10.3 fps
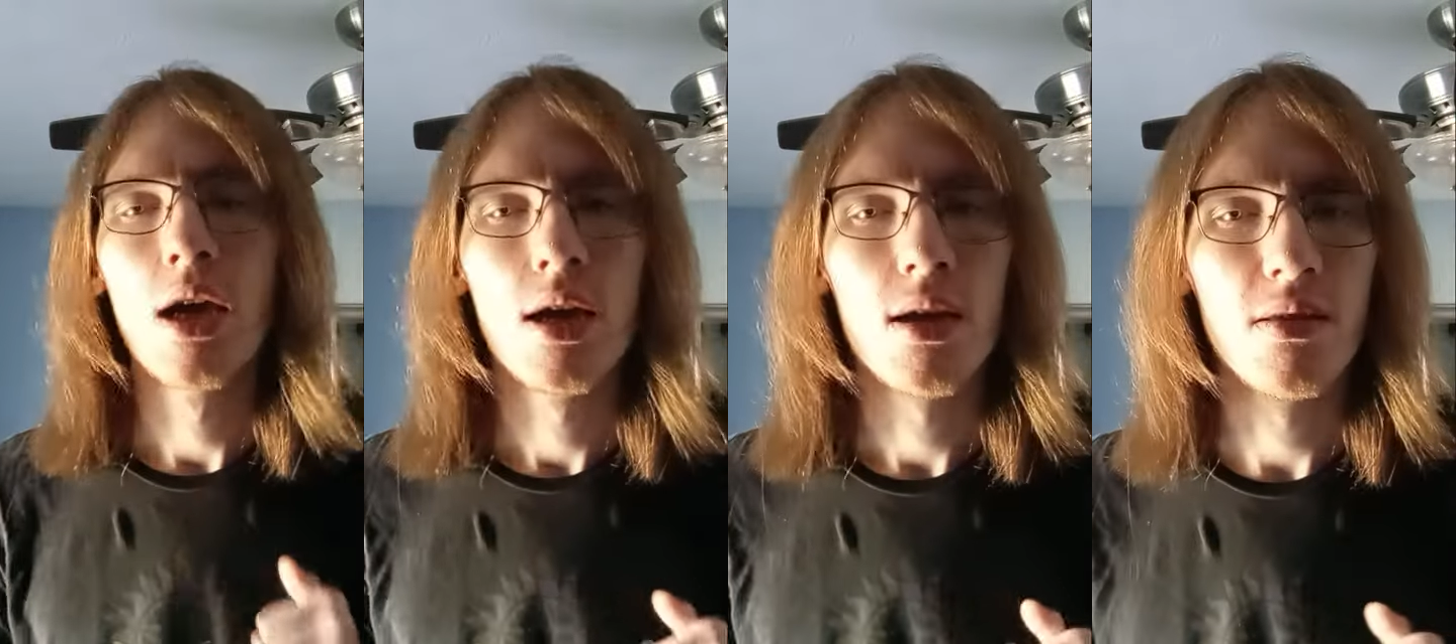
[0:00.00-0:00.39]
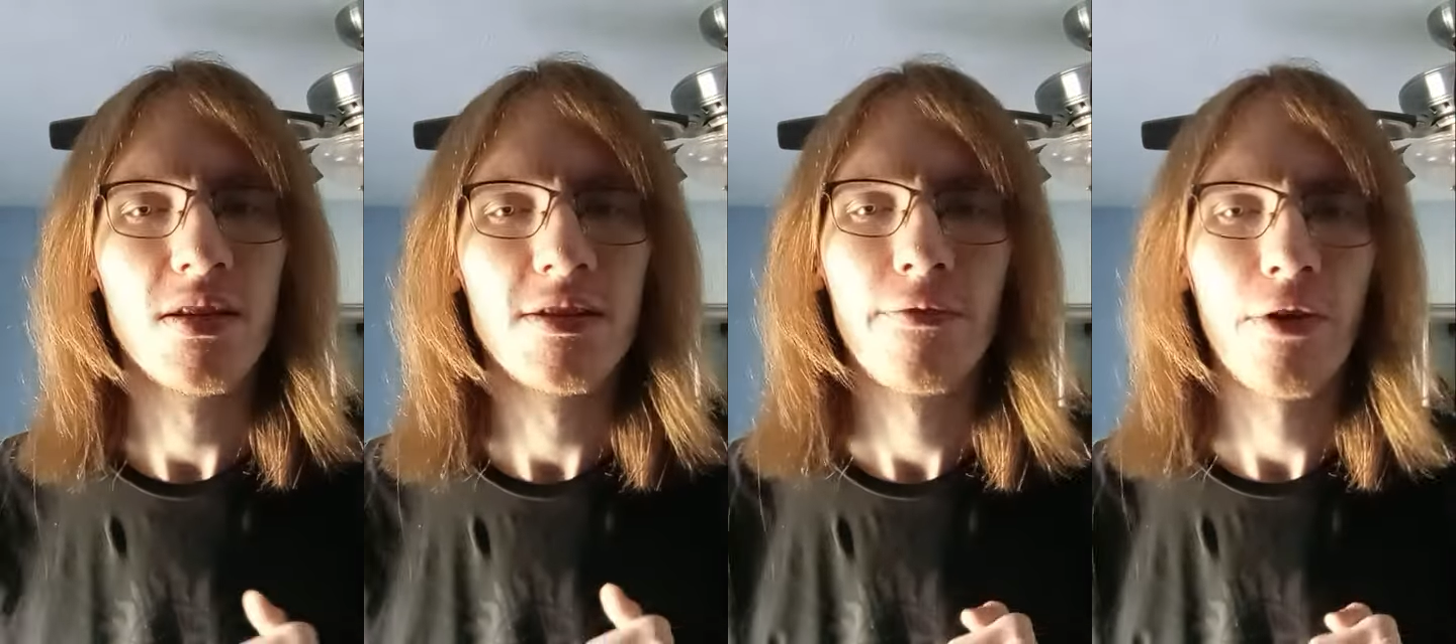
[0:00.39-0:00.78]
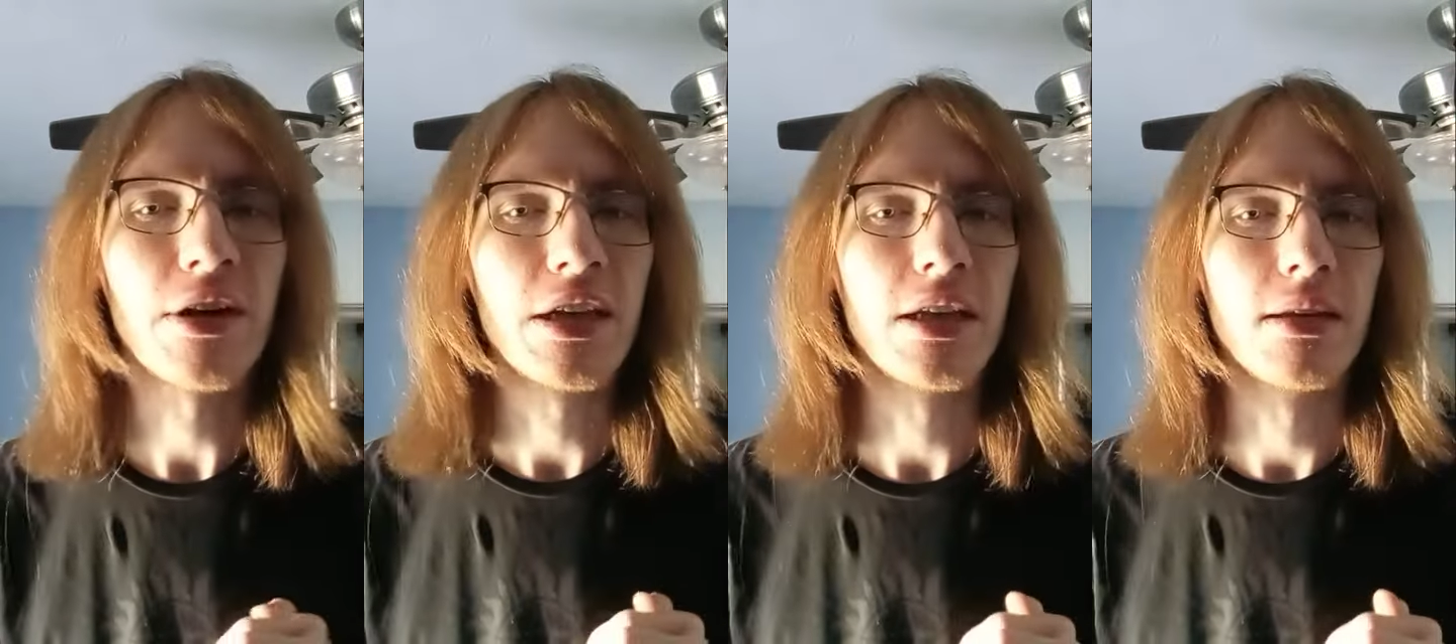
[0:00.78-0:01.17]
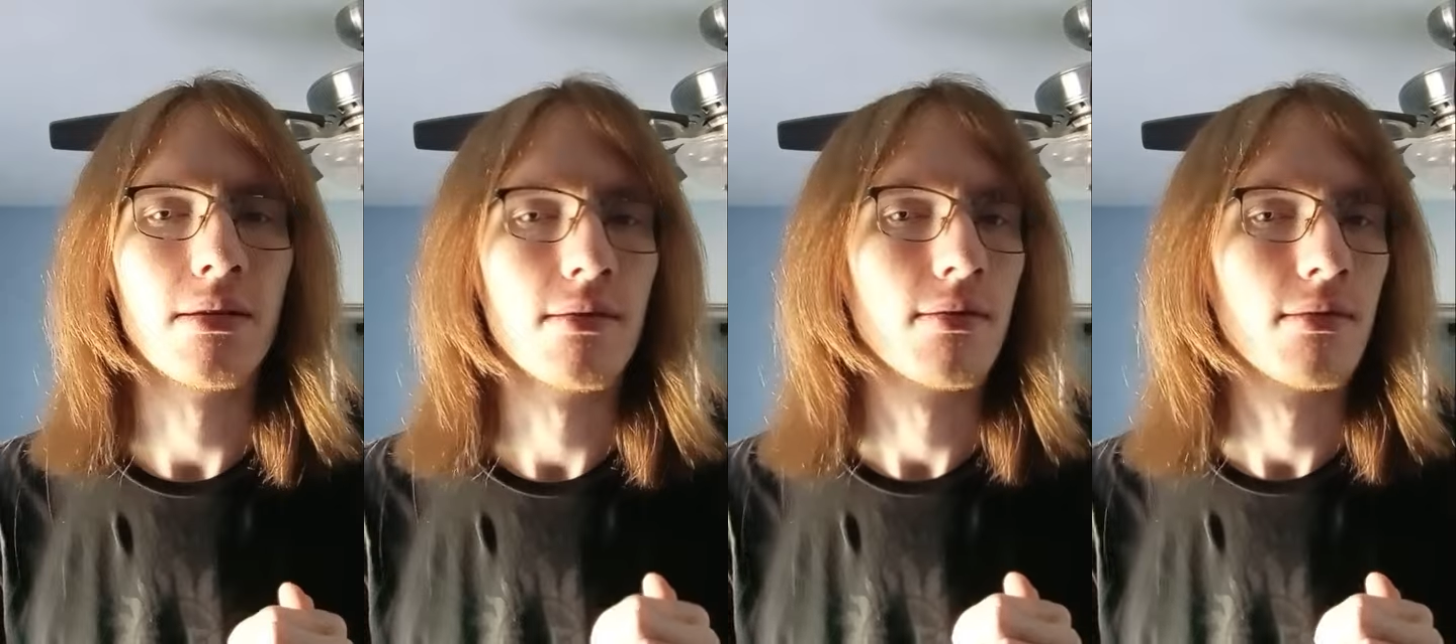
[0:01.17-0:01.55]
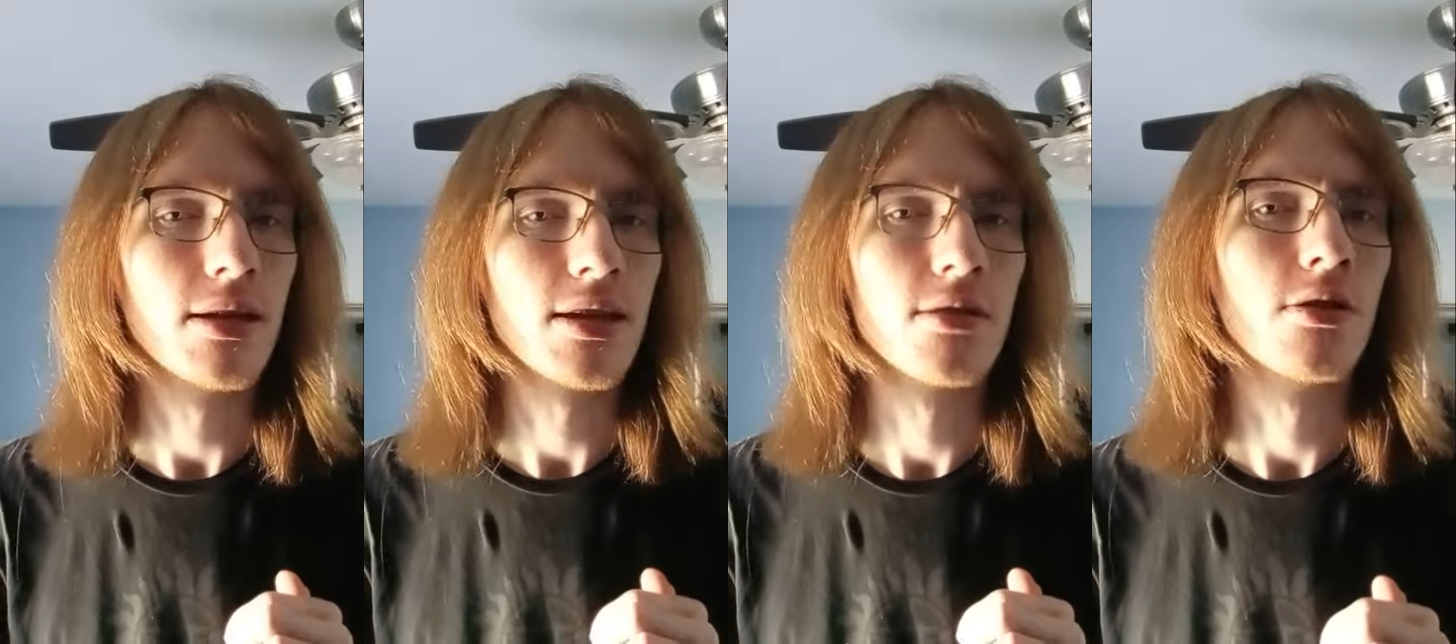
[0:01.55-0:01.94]
This fucking
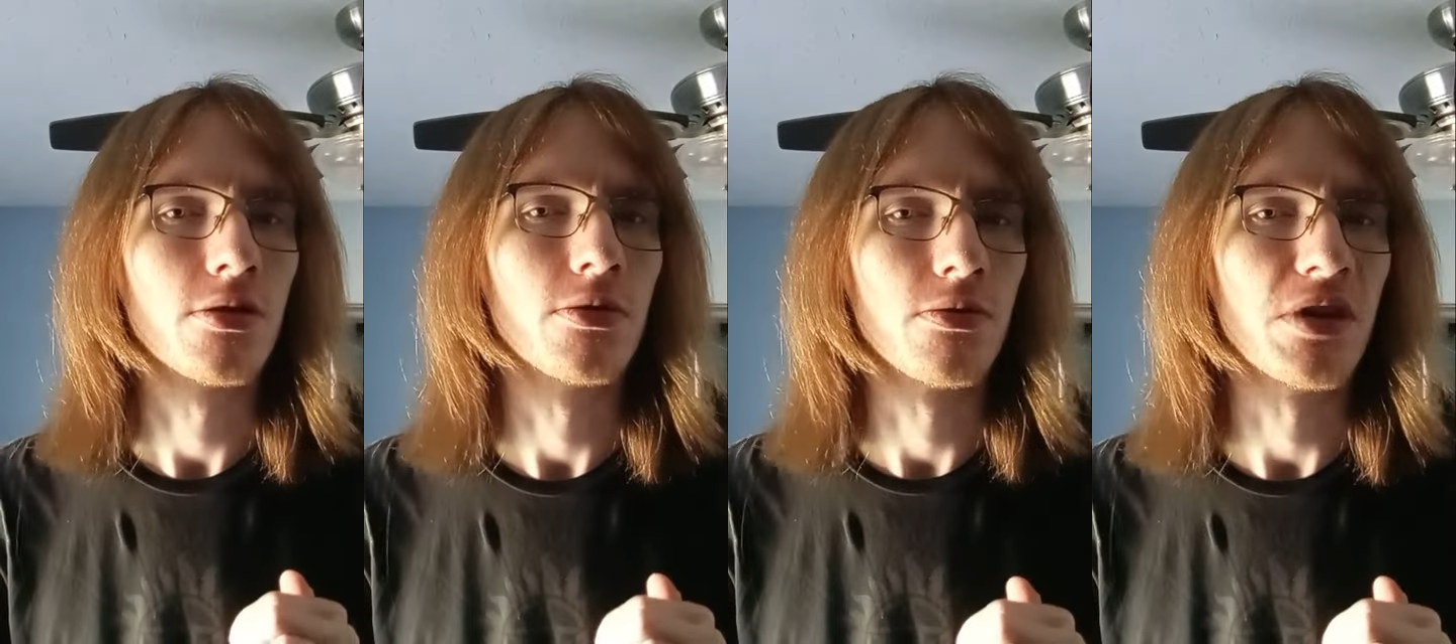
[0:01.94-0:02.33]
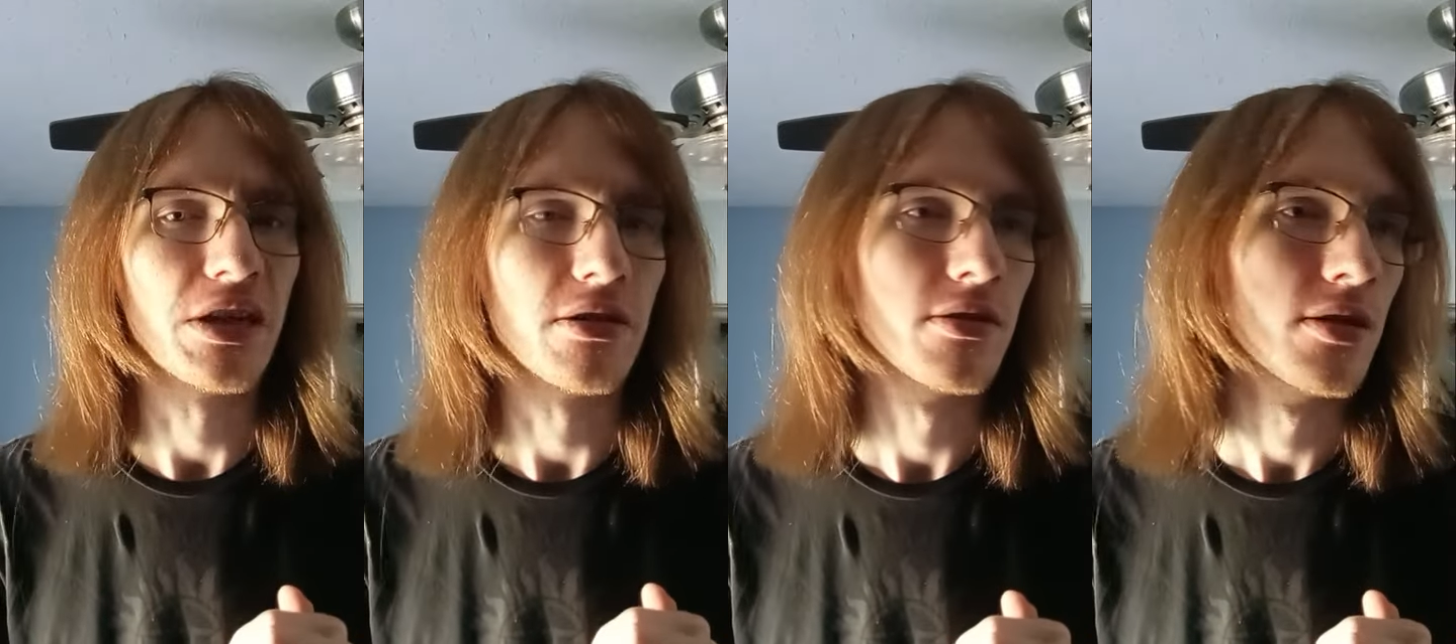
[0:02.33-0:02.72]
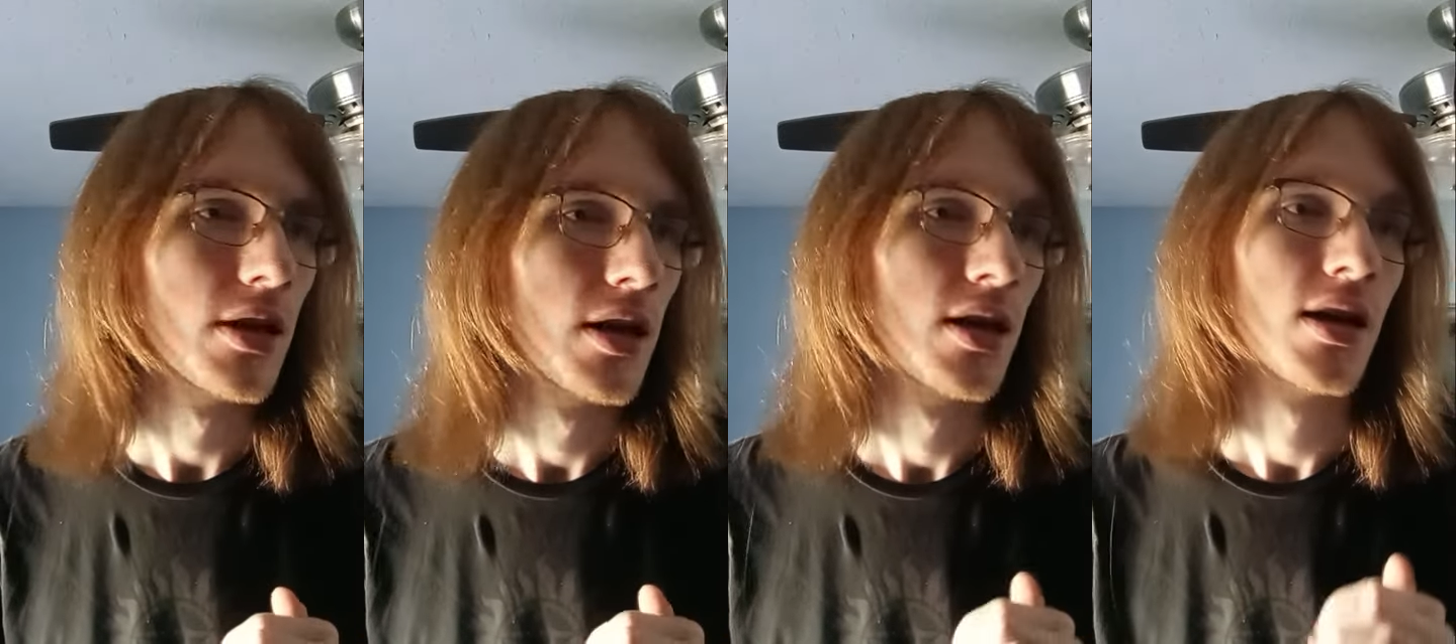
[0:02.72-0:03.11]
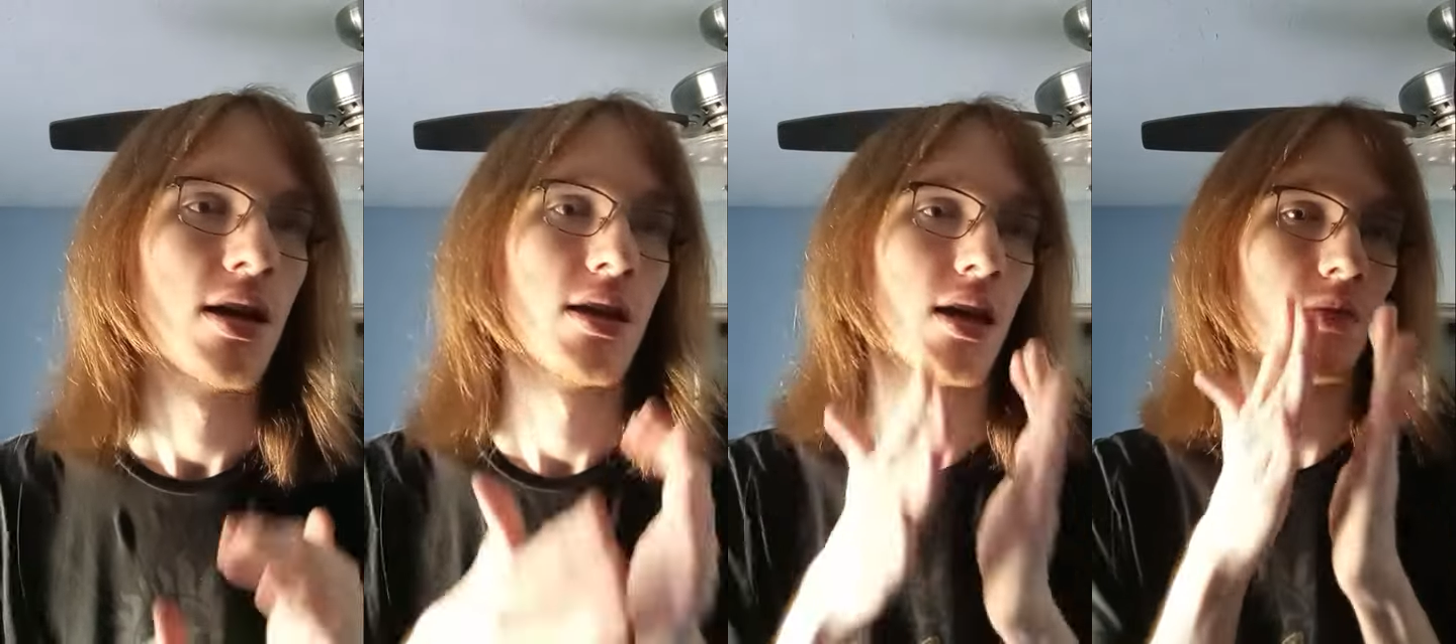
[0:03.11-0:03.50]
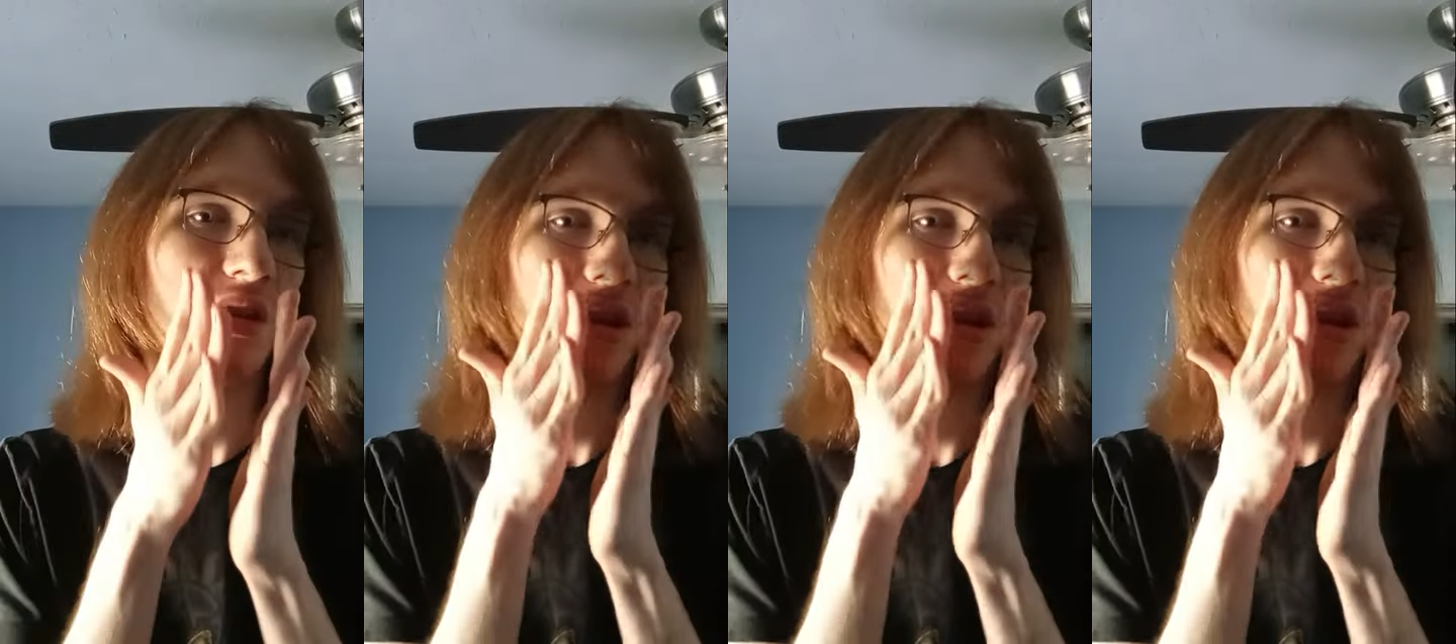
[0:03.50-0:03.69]
this looked real. I mean,